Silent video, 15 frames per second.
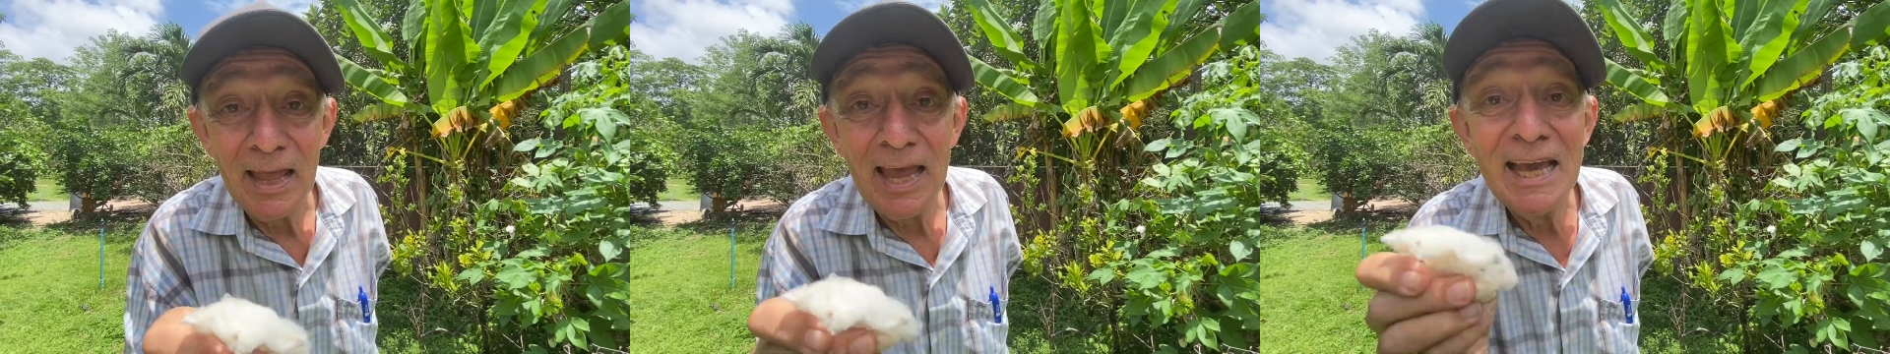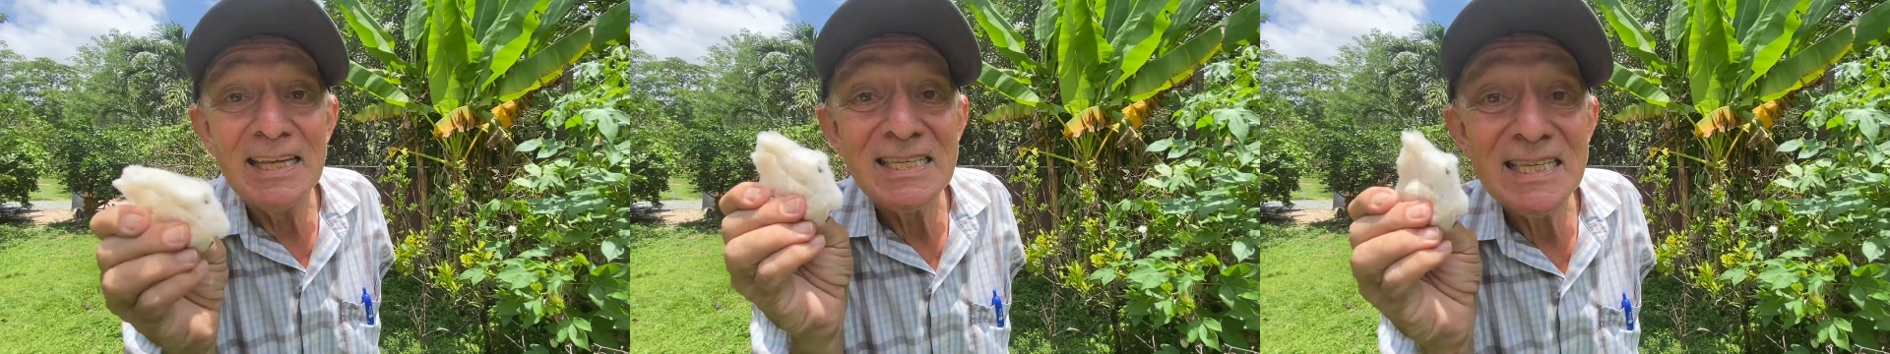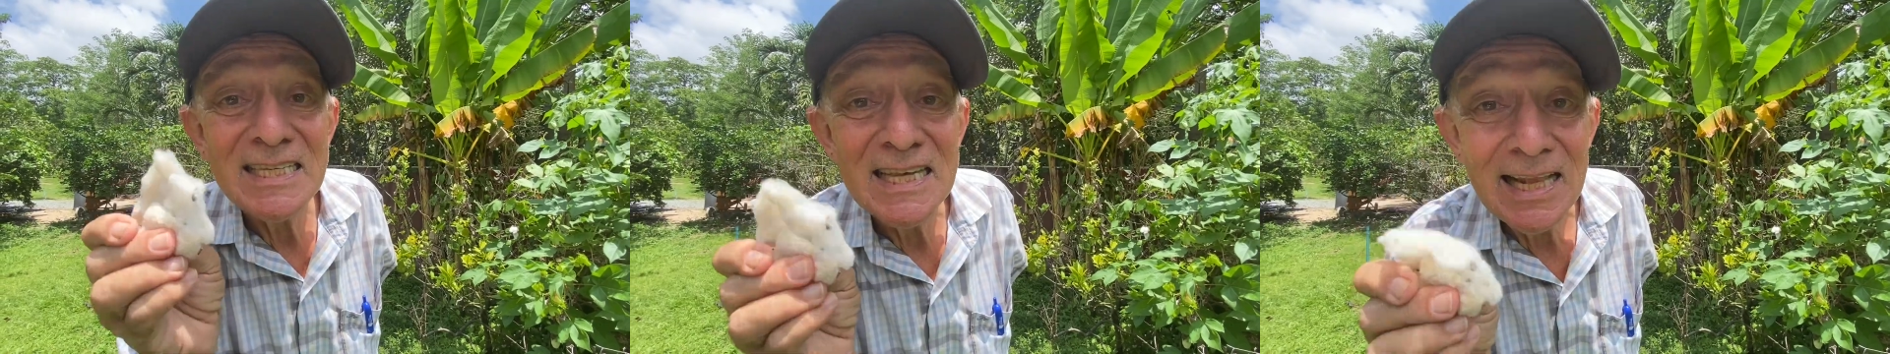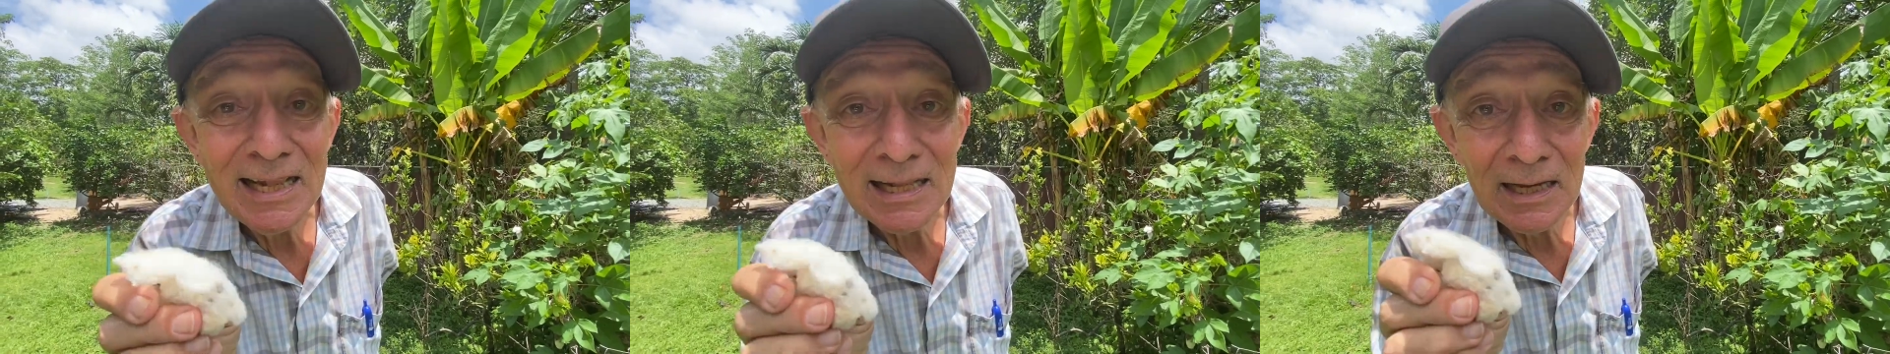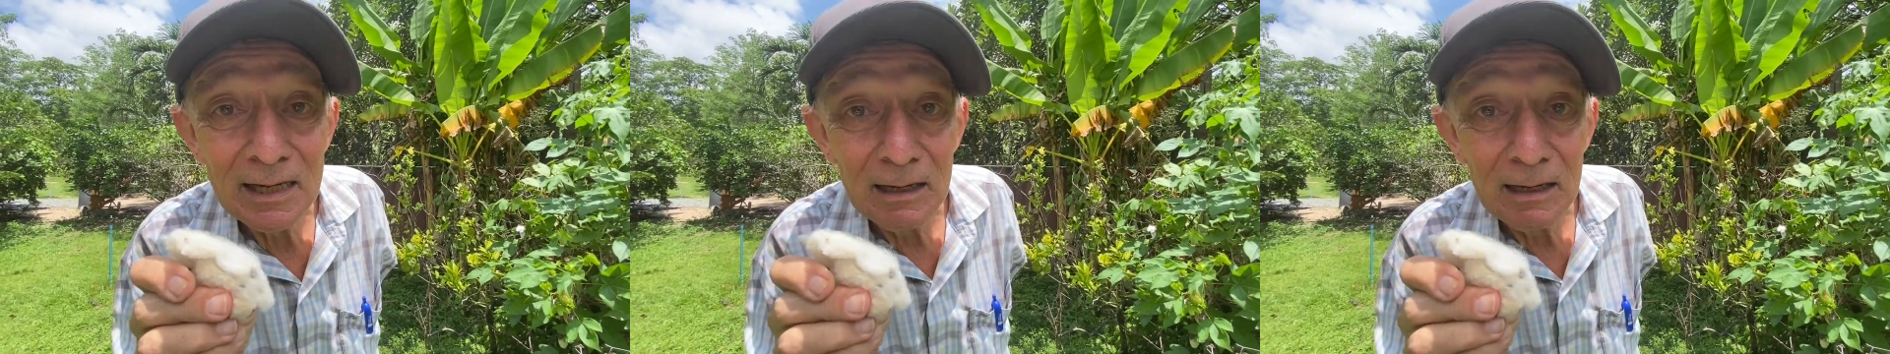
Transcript: as silk.